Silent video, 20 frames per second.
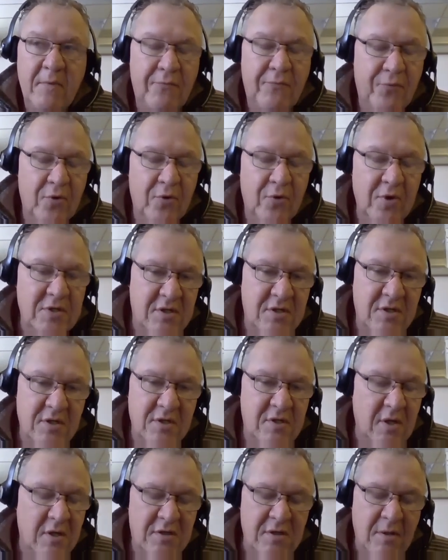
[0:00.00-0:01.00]
For instance,
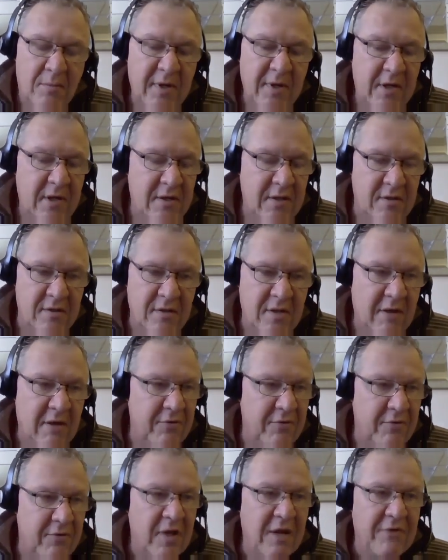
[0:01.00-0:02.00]
somebody's never
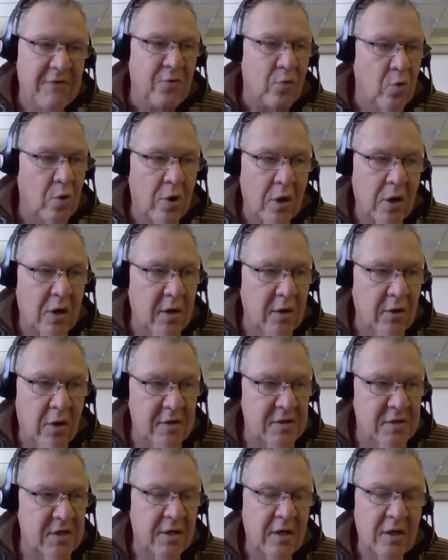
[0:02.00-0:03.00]
late for work, and all
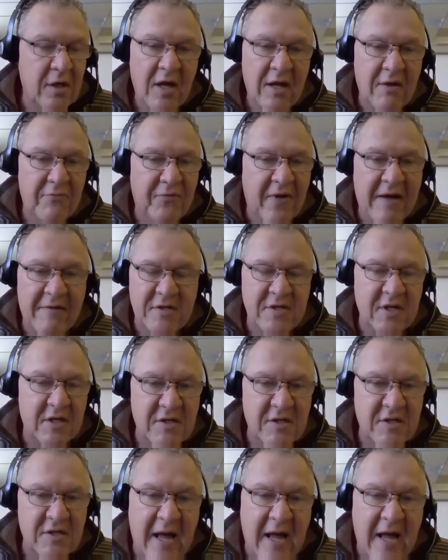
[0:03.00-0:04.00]
of a sudden they're late 5 or
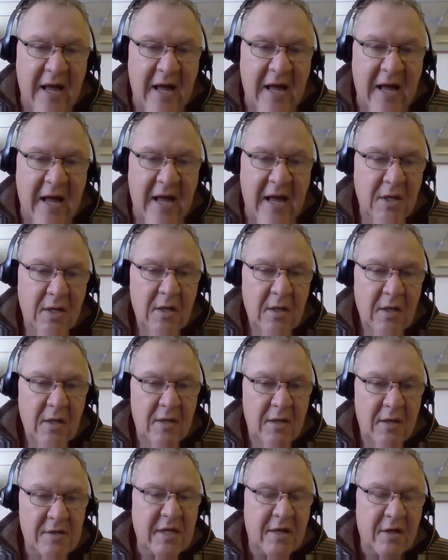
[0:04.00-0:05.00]
6 times, and
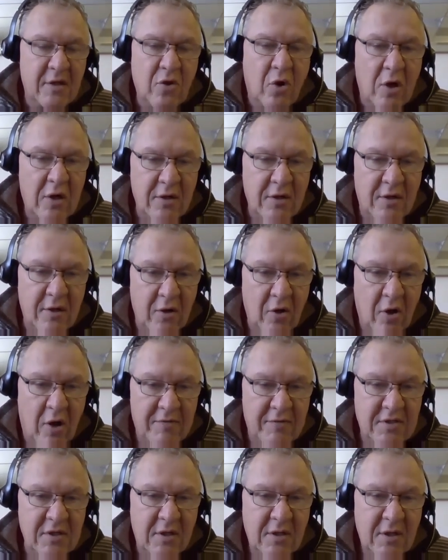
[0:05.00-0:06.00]
instead of talking to the
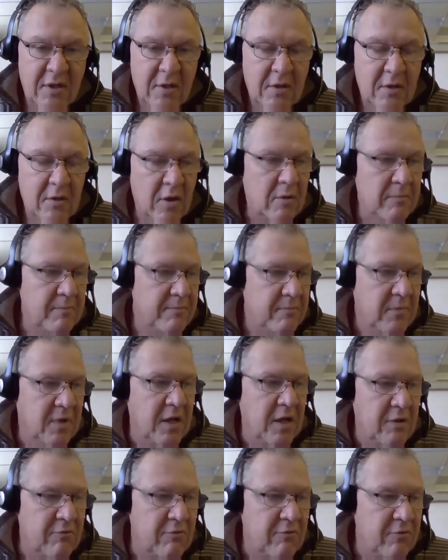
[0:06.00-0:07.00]
officer, you
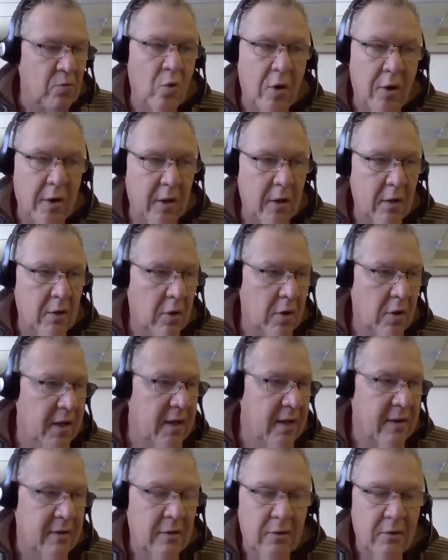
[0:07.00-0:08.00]
get a written warning, or
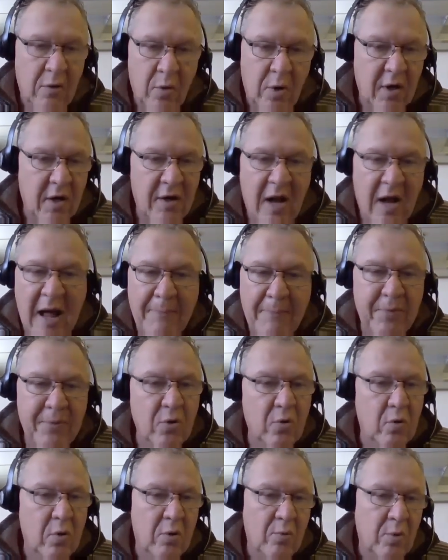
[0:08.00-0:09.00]
you're going to knock
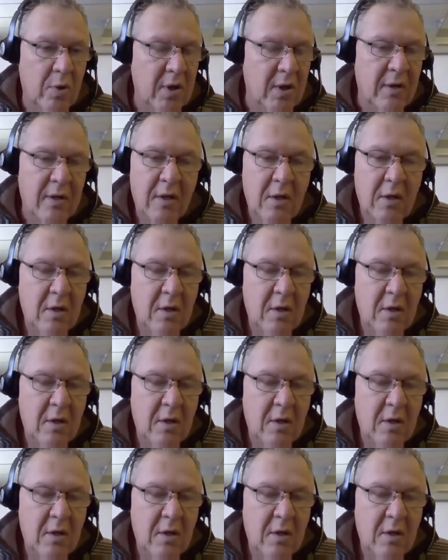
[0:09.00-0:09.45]
you, or